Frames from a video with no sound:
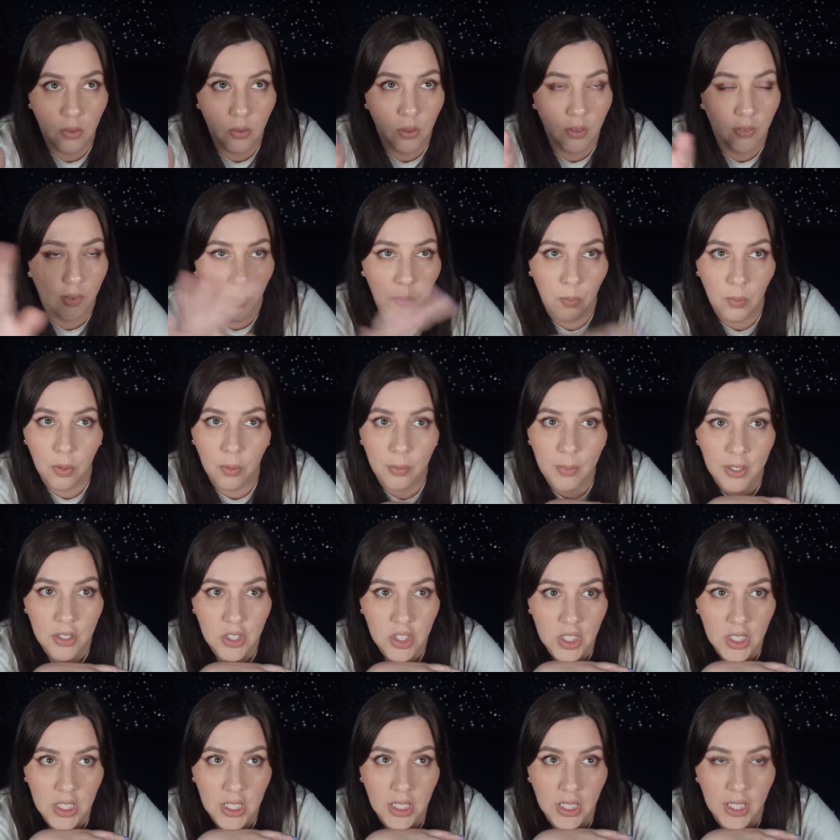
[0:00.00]
or if I will
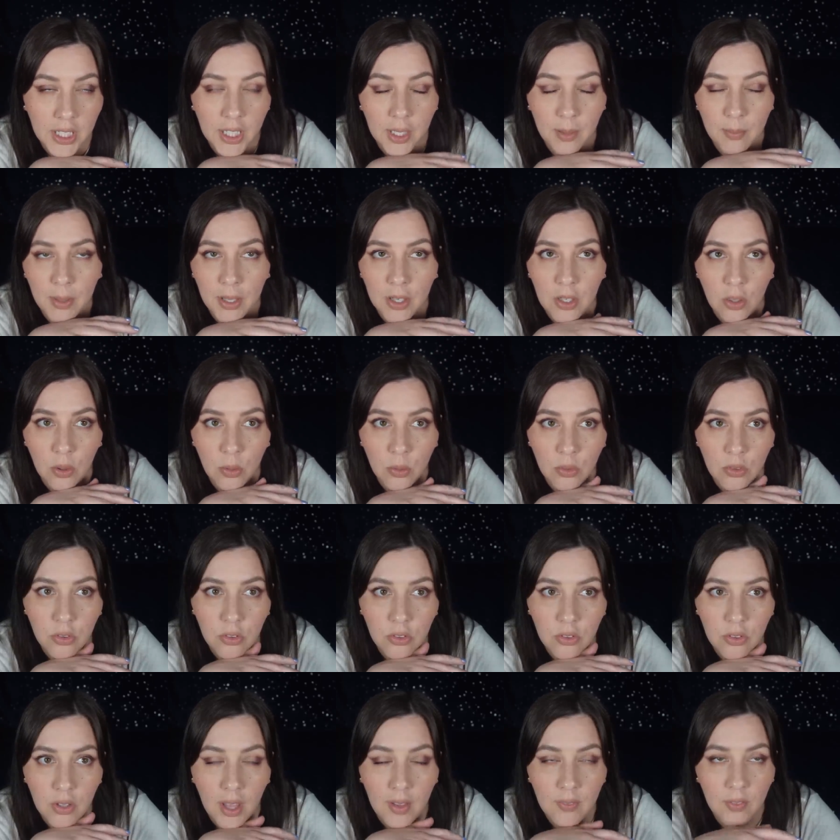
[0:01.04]
mention it, like in my
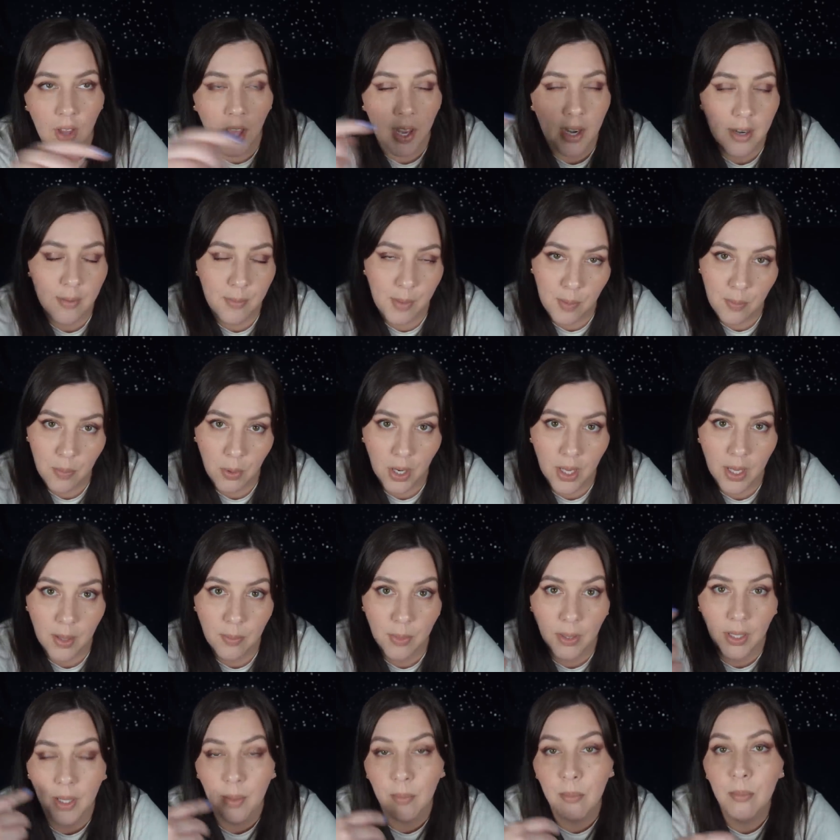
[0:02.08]
notes. I've got it in my brain,
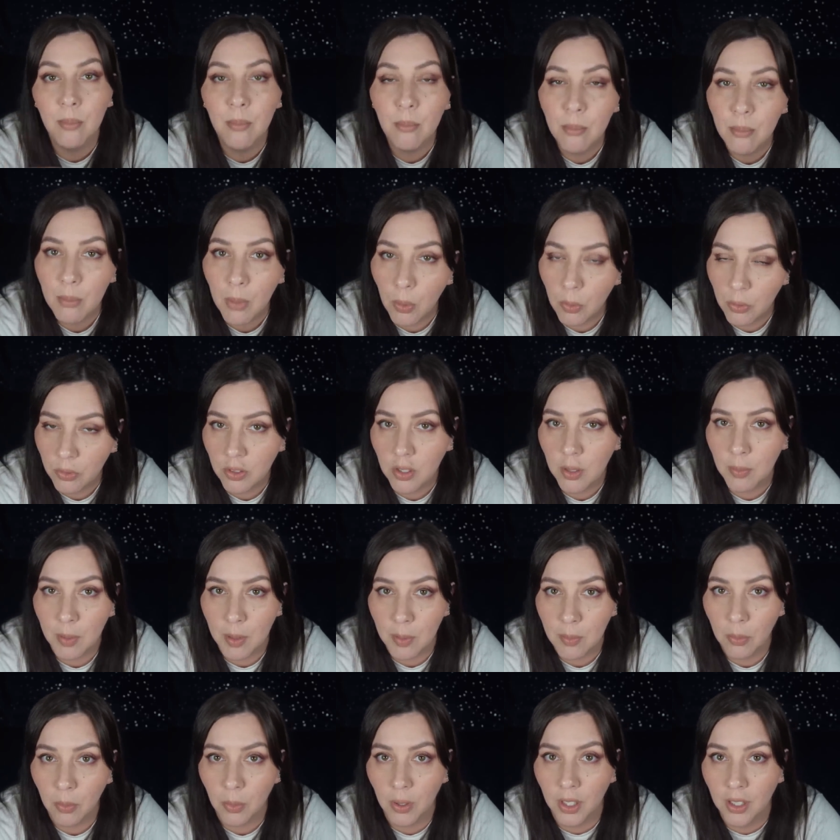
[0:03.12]
but like most of the
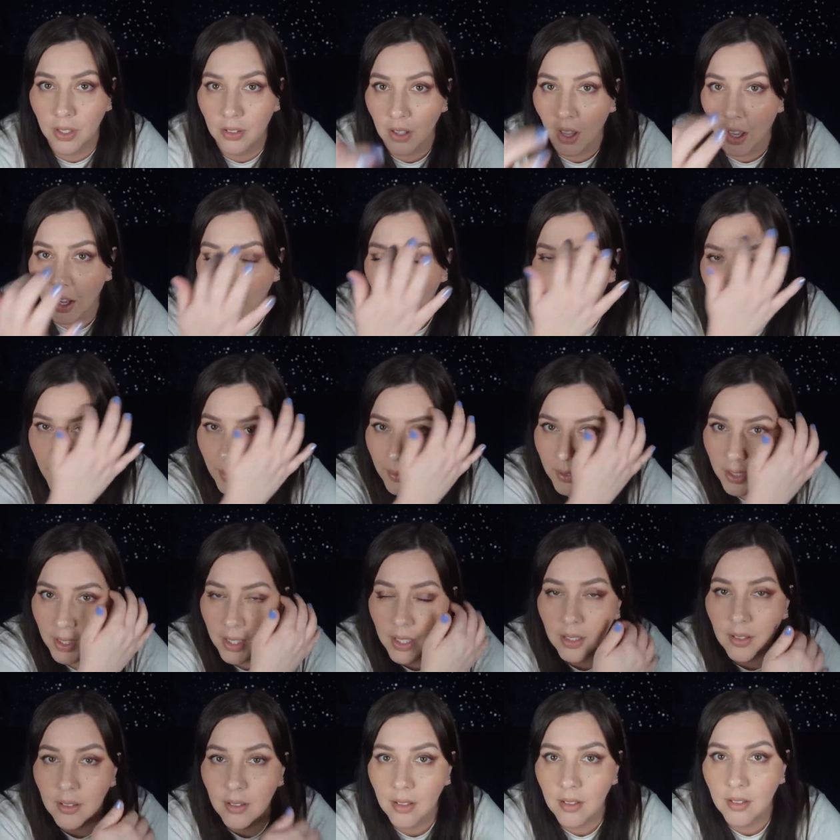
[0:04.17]
people we're gonna talk about
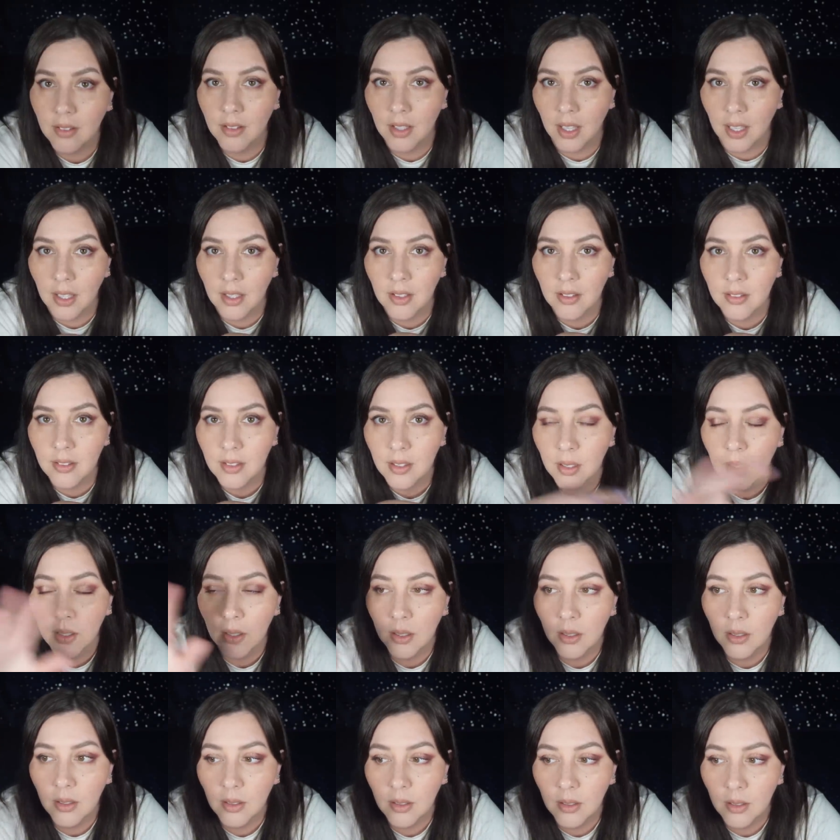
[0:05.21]
in this case
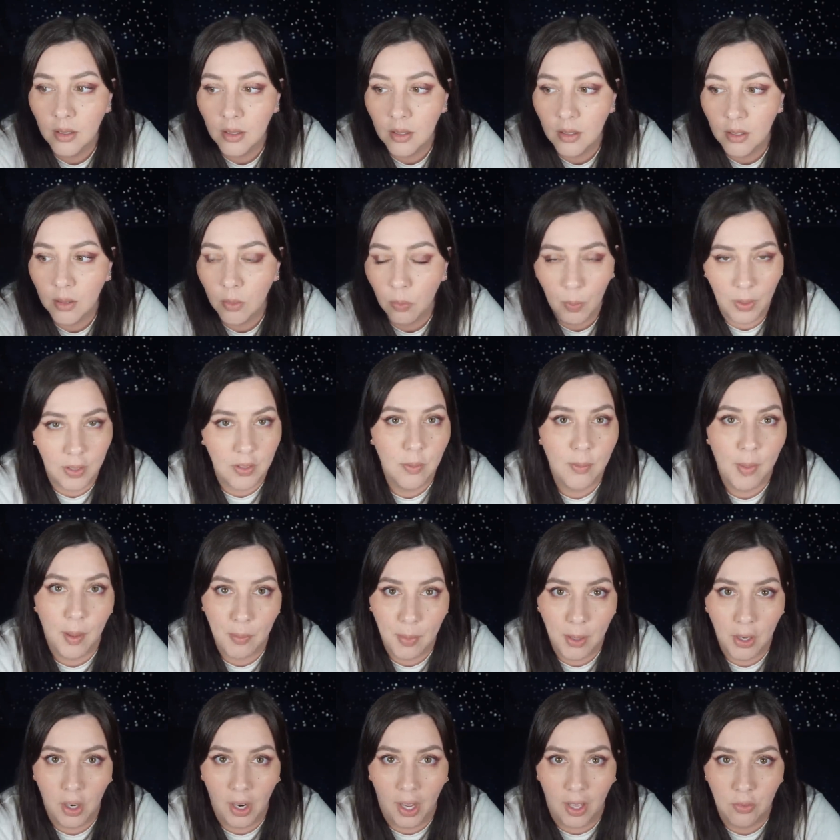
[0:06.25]
went to Mount
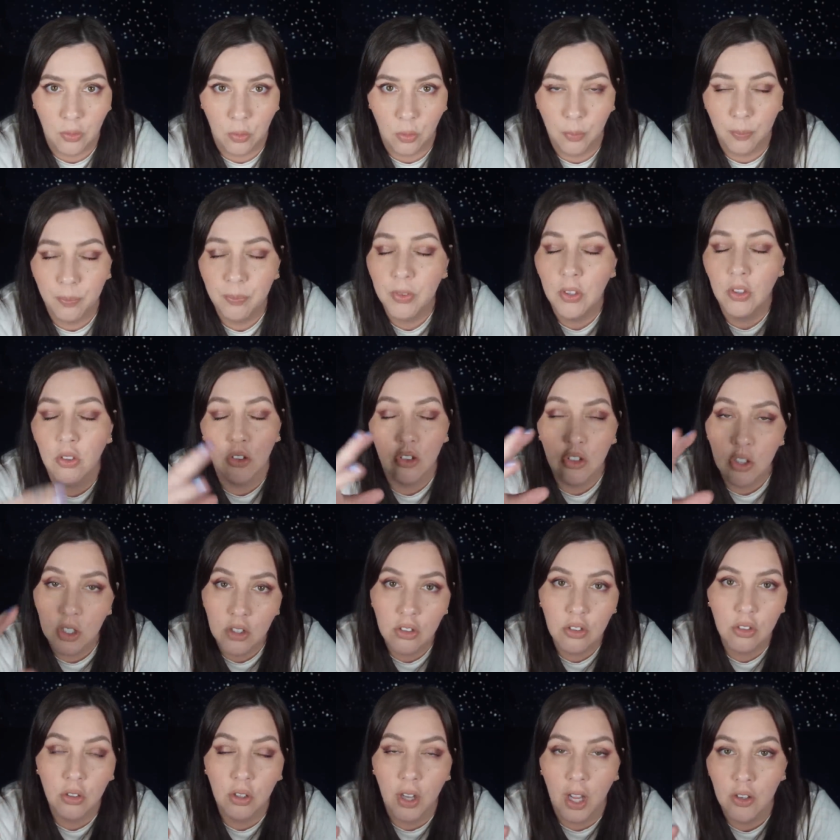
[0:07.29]
Baker High School. So she had
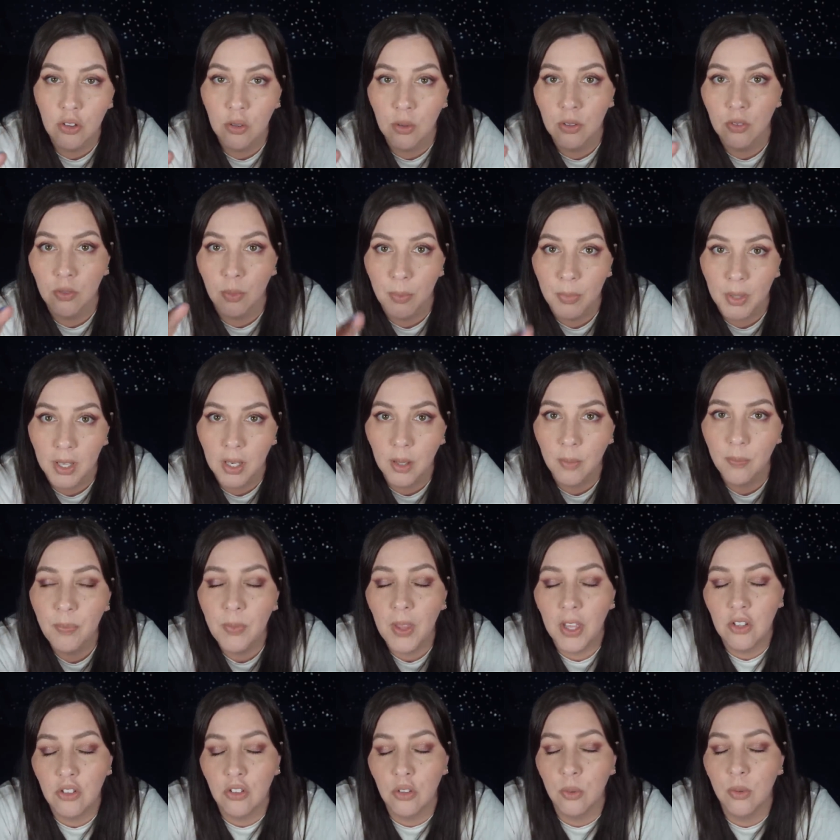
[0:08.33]
just graduated from there,
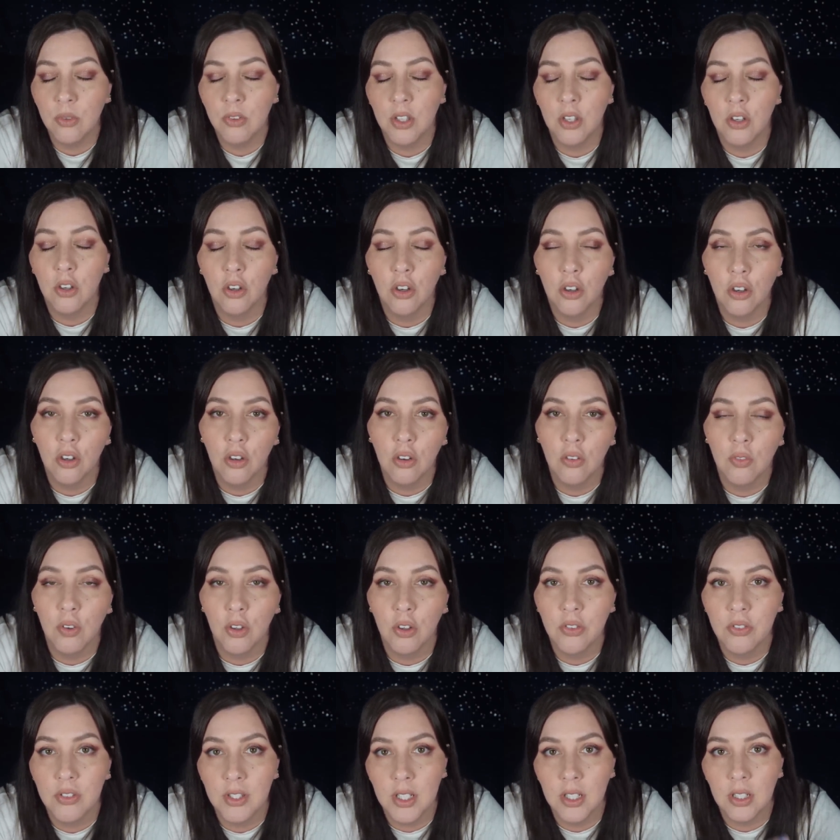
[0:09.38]
and she was in her
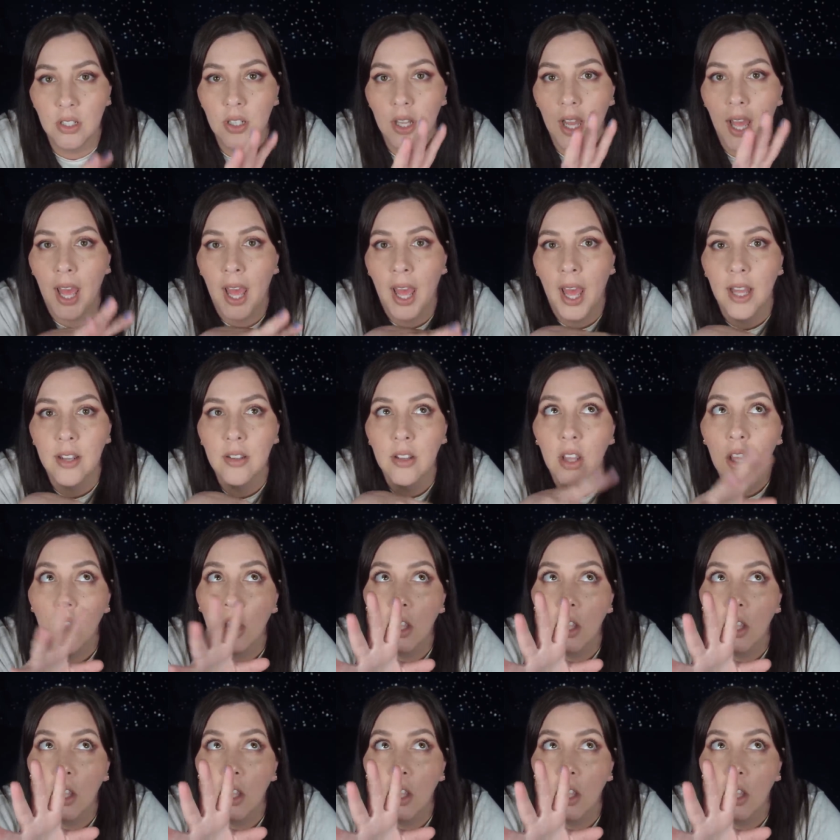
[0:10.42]
first year at